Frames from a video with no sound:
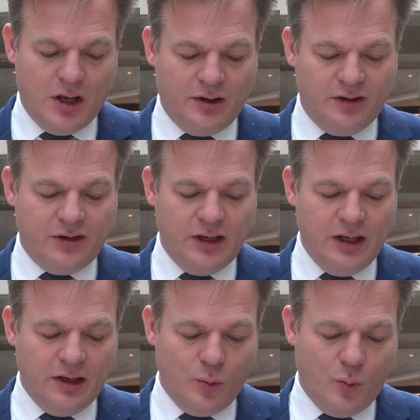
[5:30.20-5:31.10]
This
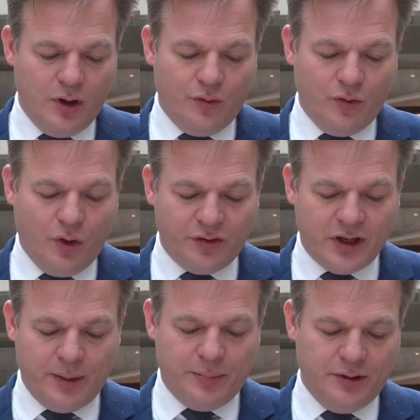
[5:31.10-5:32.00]
healing will not
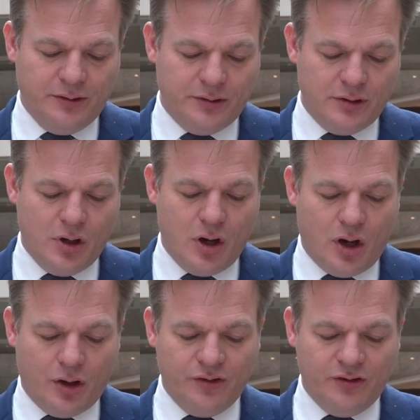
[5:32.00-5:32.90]
happen
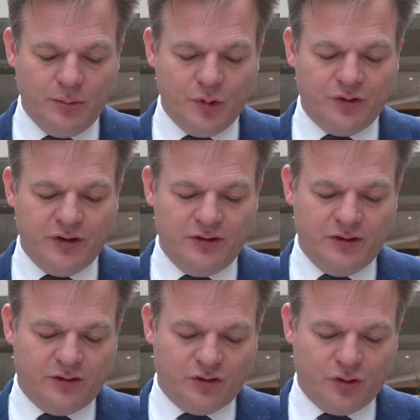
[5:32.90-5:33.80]
until Maltese
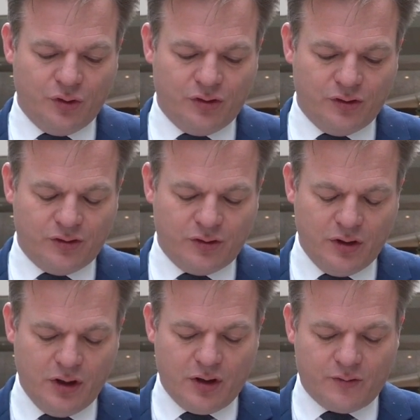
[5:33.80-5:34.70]
institutions
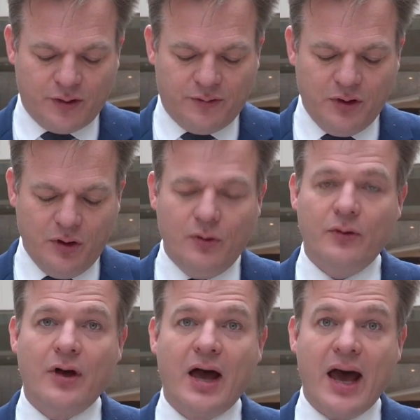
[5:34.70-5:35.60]
reveal
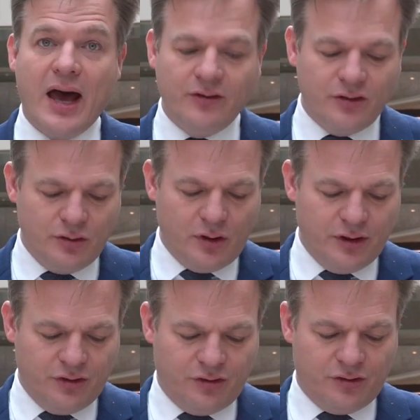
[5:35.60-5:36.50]
and
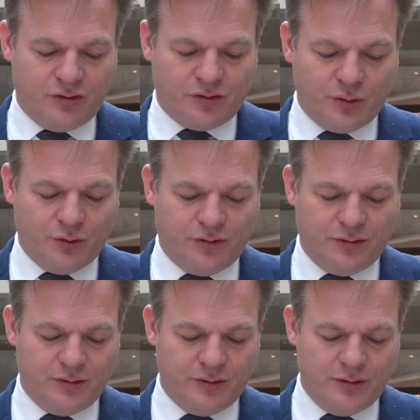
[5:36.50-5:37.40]
acknowledge the
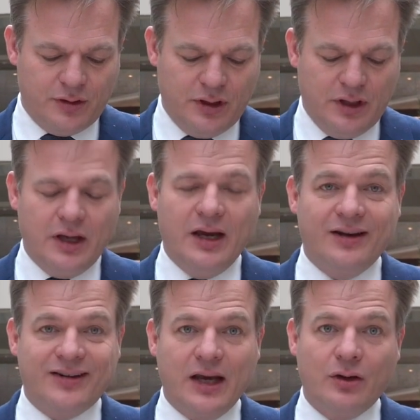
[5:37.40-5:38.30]
truth.
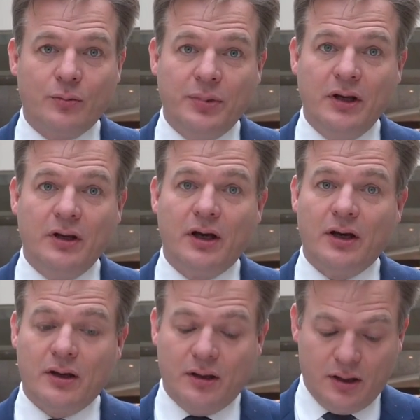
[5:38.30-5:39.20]
It cannot be
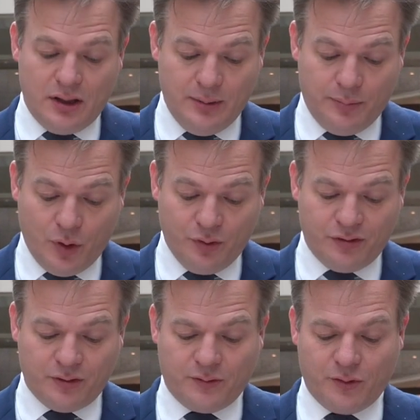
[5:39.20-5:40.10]

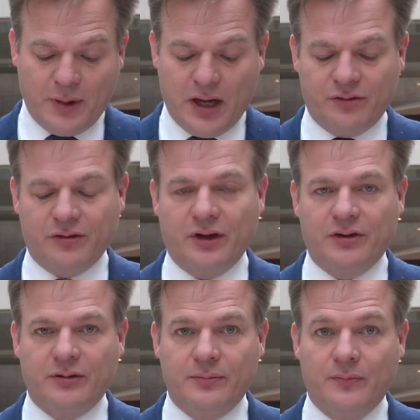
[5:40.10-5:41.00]
imposed from
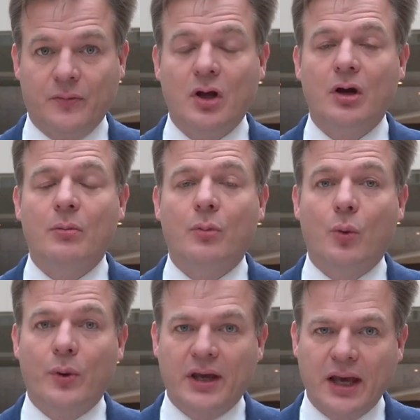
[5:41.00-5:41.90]
outside, but
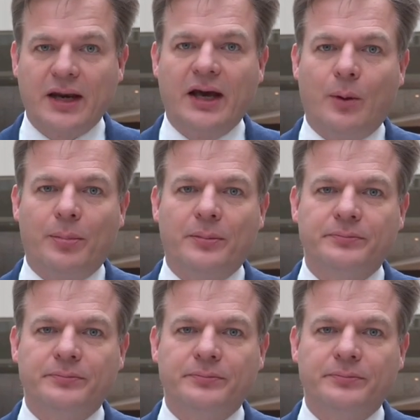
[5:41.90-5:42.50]
we can help.